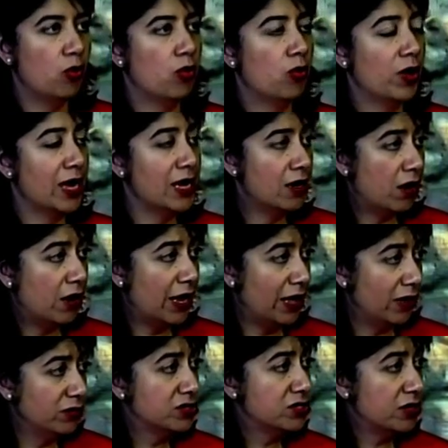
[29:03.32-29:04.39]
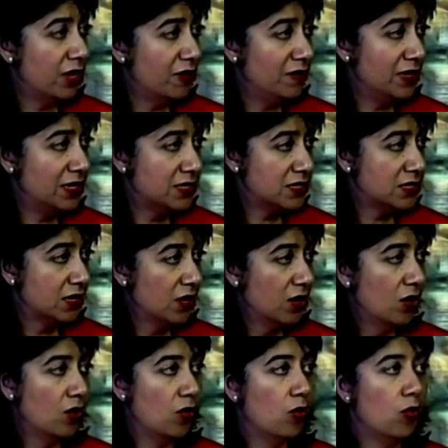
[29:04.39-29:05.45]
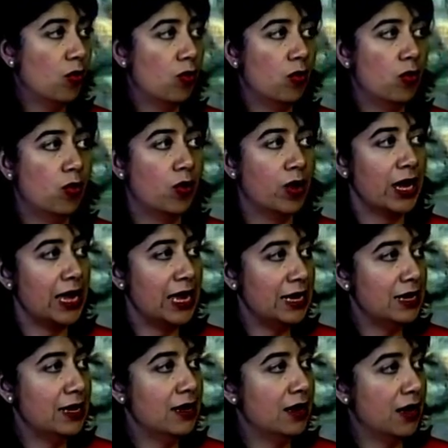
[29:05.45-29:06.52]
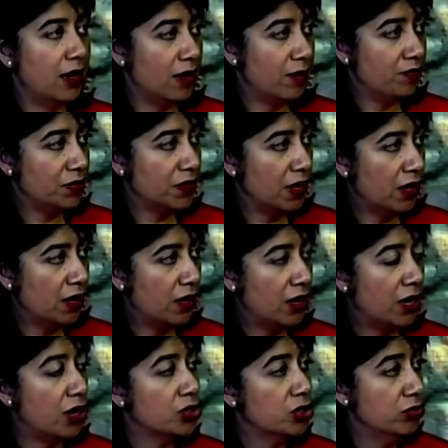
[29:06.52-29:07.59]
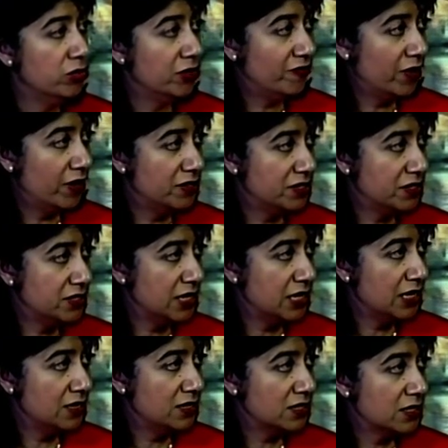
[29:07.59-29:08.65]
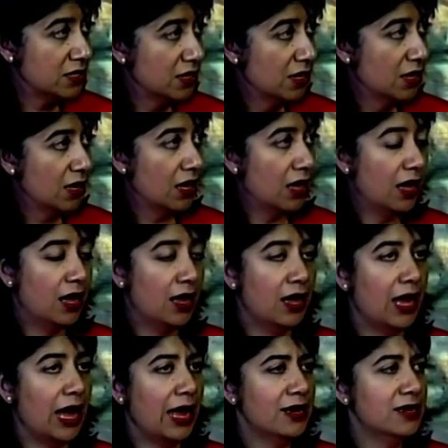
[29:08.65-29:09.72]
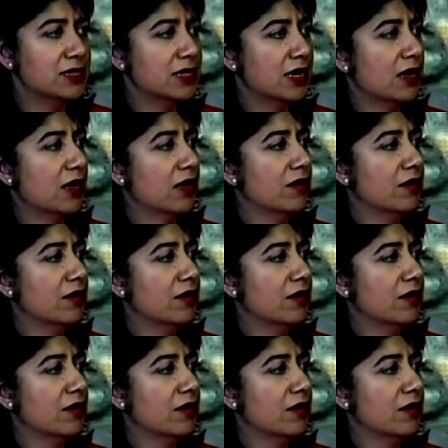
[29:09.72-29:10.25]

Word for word: or in our health service mm. or in um, uh, our universities. Mm. Uh, so they should be